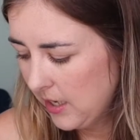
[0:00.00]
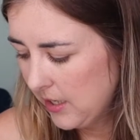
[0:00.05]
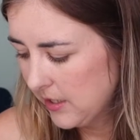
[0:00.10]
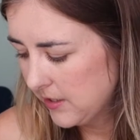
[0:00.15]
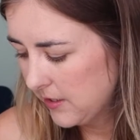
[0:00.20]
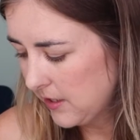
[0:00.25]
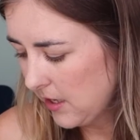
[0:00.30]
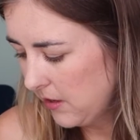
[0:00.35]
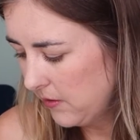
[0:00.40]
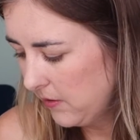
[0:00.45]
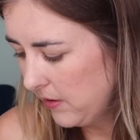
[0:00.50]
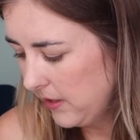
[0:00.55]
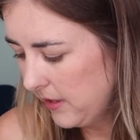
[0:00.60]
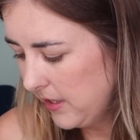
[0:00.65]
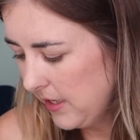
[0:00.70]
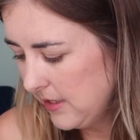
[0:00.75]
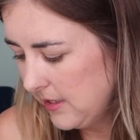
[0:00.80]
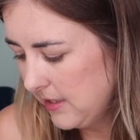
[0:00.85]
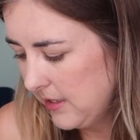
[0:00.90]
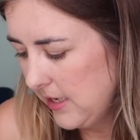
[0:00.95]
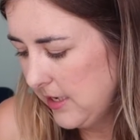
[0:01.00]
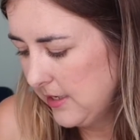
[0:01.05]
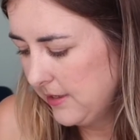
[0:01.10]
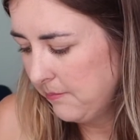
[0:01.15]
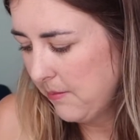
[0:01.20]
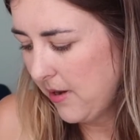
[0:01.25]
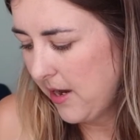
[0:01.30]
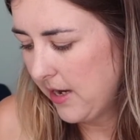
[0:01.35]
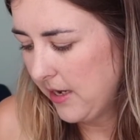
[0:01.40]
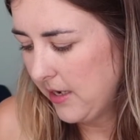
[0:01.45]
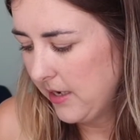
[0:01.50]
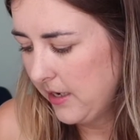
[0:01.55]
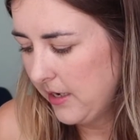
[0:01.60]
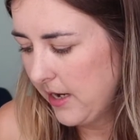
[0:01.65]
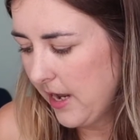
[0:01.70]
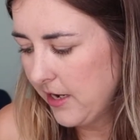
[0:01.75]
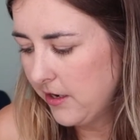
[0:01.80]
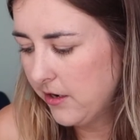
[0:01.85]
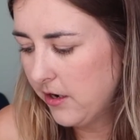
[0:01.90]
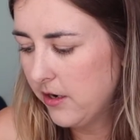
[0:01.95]
So this is my
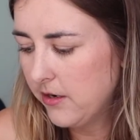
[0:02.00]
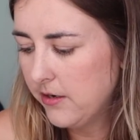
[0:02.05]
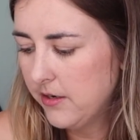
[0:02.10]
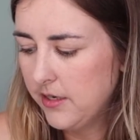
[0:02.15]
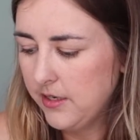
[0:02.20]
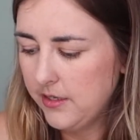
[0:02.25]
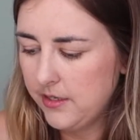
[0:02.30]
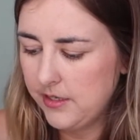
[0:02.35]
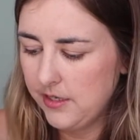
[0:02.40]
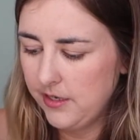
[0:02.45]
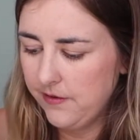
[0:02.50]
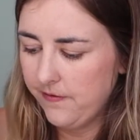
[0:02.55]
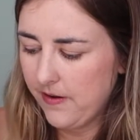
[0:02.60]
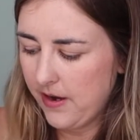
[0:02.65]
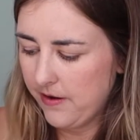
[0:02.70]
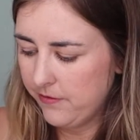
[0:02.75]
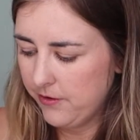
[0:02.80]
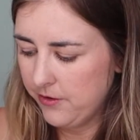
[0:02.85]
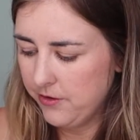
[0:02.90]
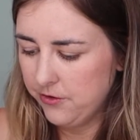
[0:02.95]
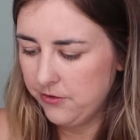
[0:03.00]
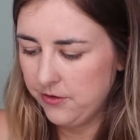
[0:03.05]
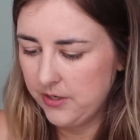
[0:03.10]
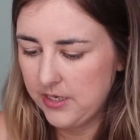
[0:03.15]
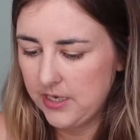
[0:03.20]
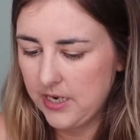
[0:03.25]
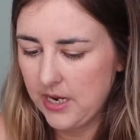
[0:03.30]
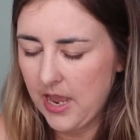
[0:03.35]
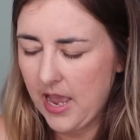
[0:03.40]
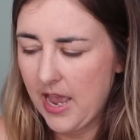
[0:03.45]
Nikon D500